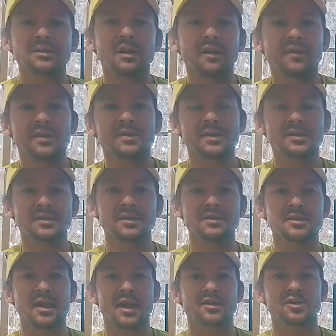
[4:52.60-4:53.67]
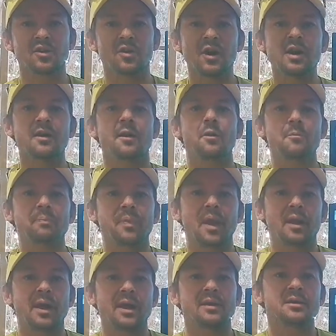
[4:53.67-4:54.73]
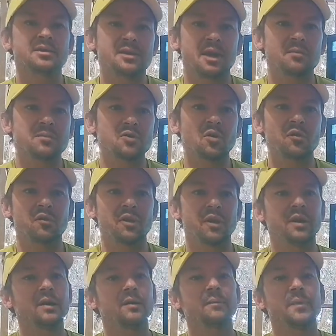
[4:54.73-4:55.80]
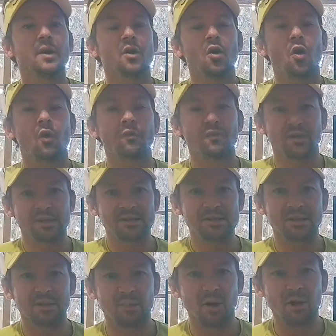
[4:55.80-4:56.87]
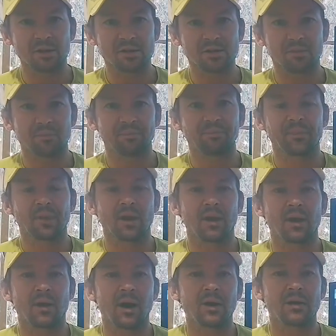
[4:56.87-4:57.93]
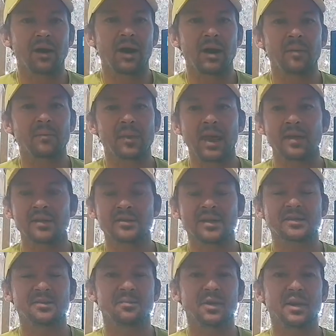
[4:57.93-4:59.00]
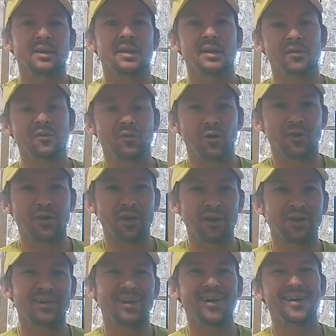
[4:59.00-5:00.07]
then still in the distance category. Okay, this comes off the tee box. All right, now this doesn't mean hit it further.